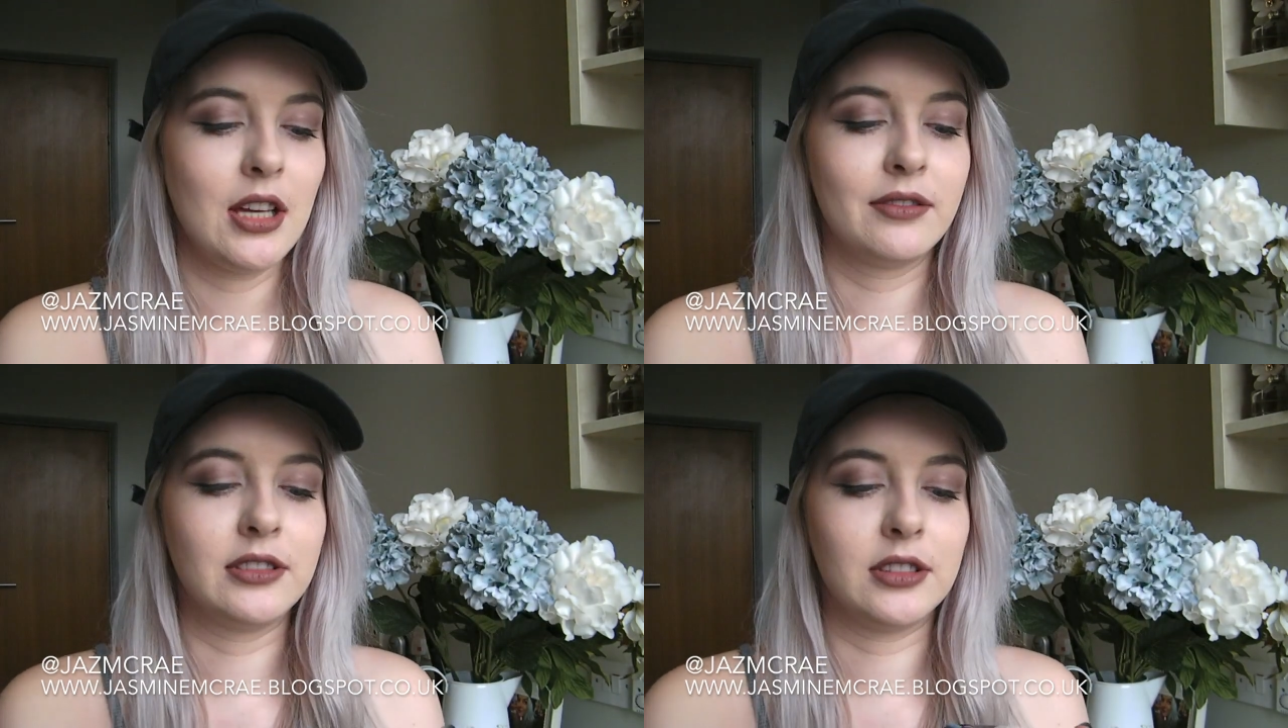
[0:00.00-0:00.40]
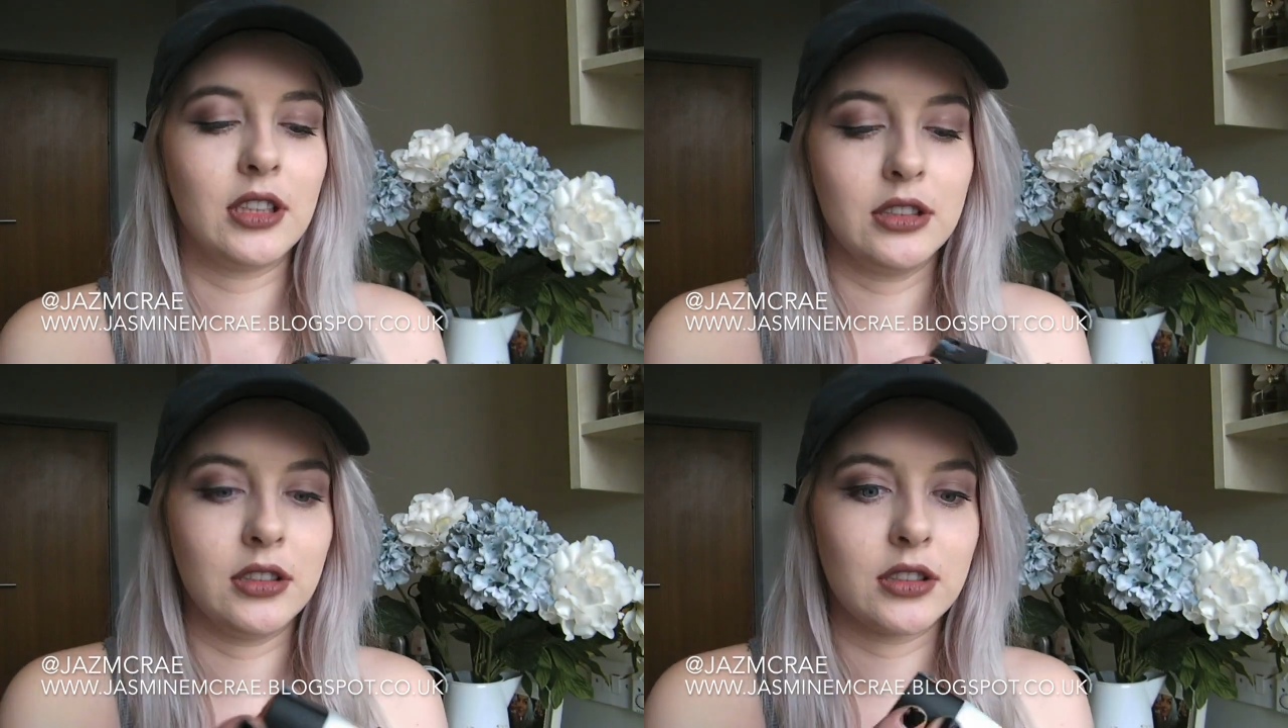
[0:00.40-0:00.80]
for
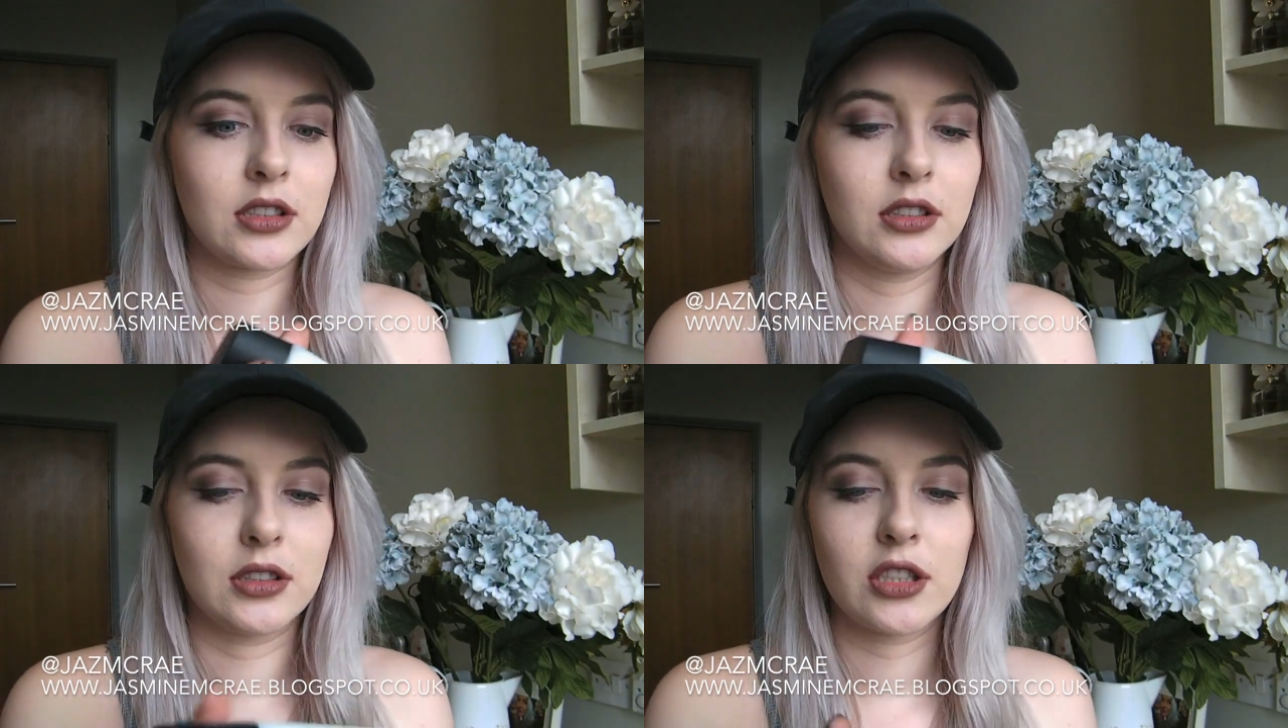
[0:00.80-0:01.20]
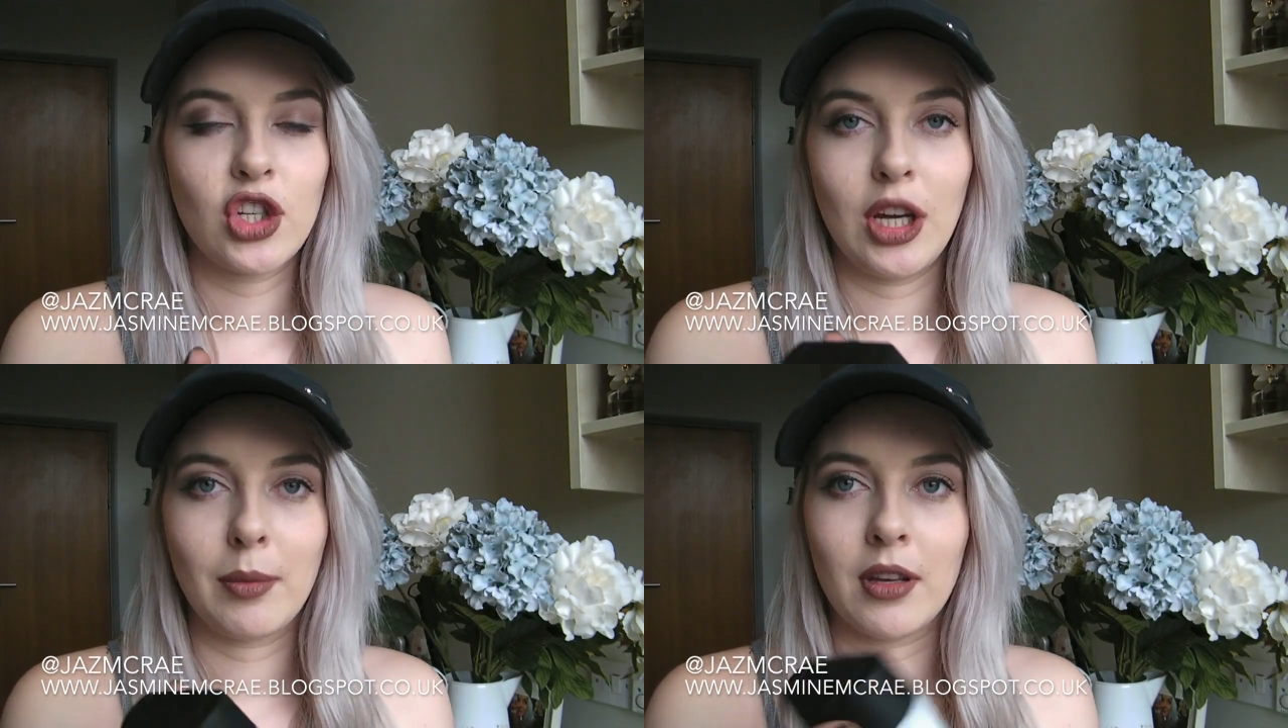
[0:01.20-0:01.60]
a lot
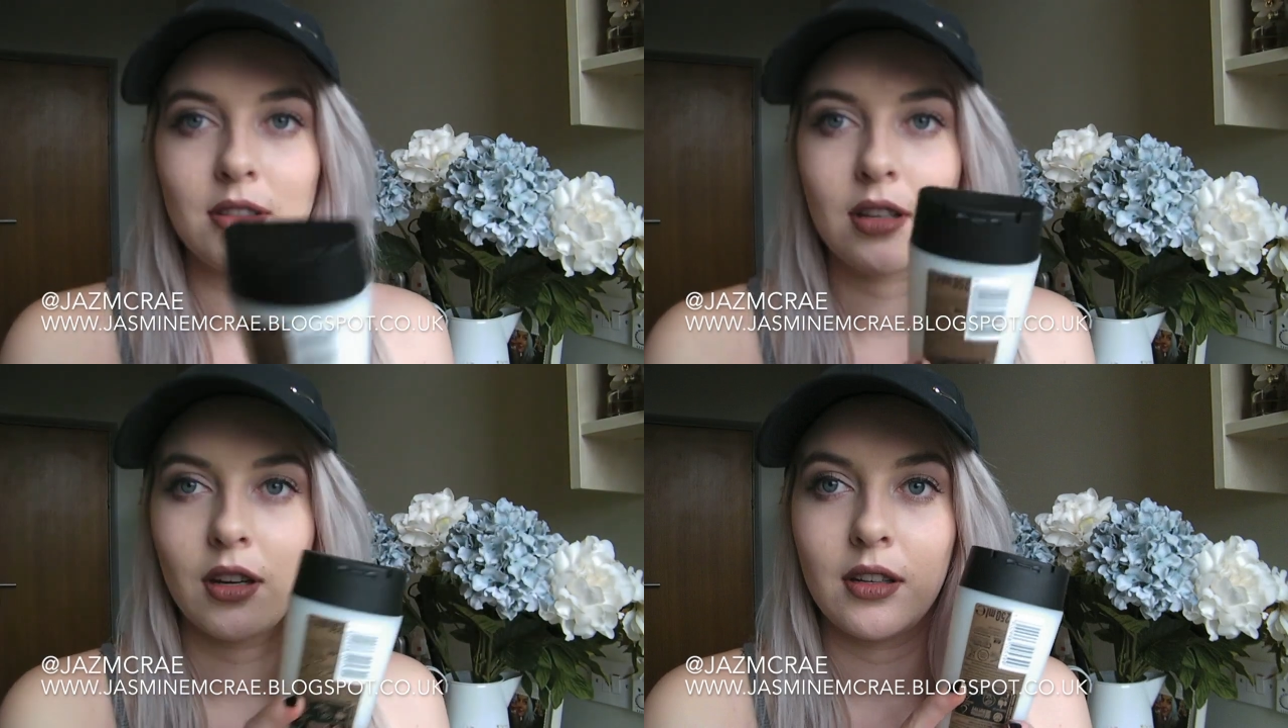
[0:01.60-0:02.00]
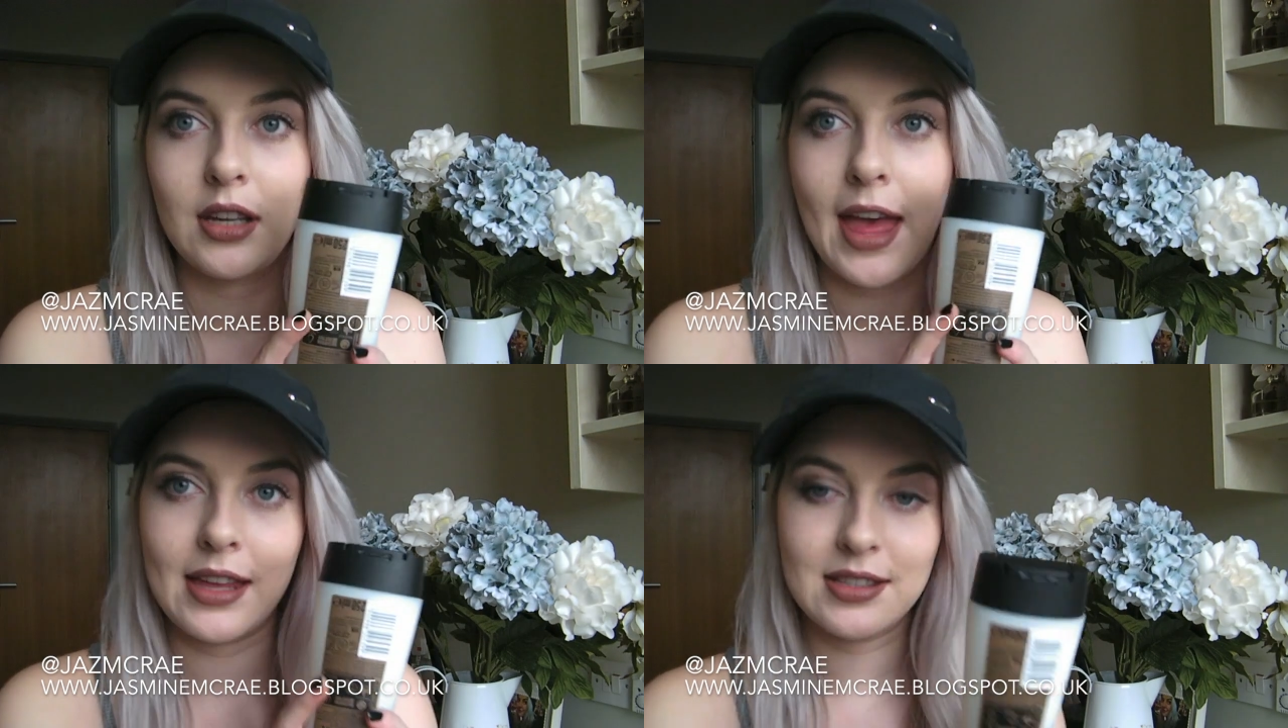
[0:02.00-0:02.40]
cheaper. So
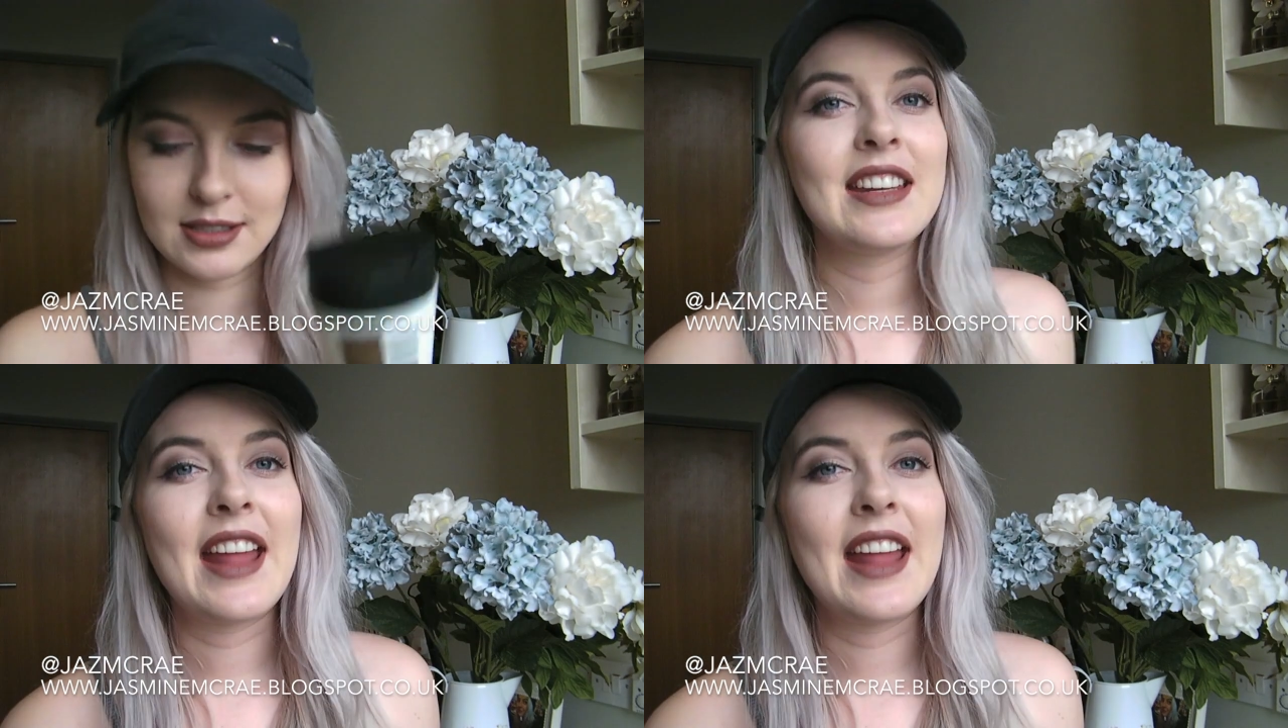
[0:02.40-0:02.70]
yes.